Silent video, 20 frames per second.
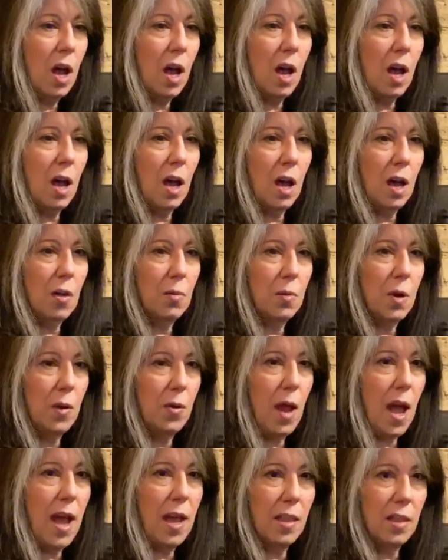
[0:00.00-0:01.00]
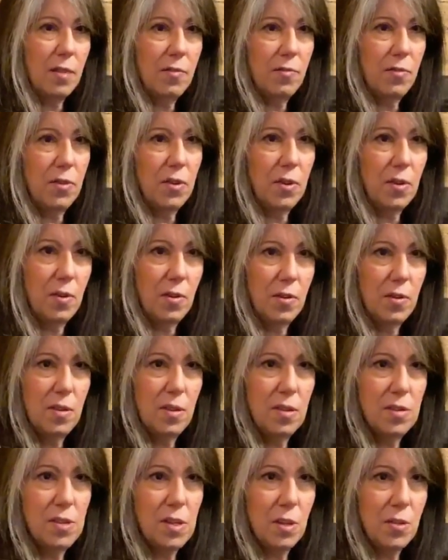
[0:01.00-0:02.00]
uh, Rhode Island for
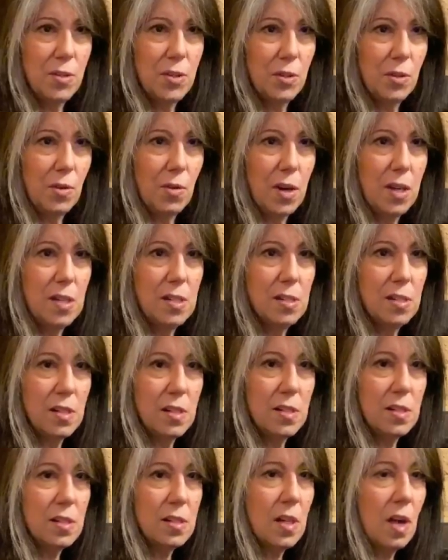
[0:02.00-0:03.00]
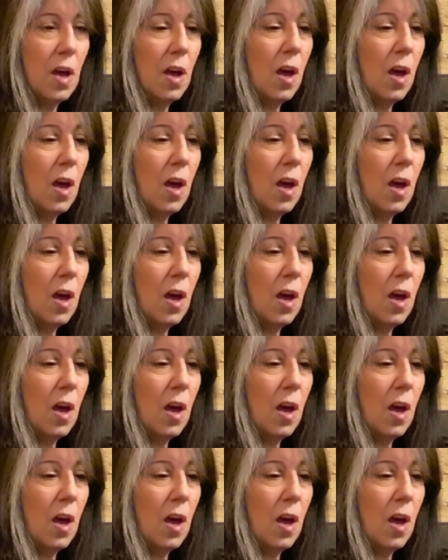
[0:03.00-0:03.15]
the social graces.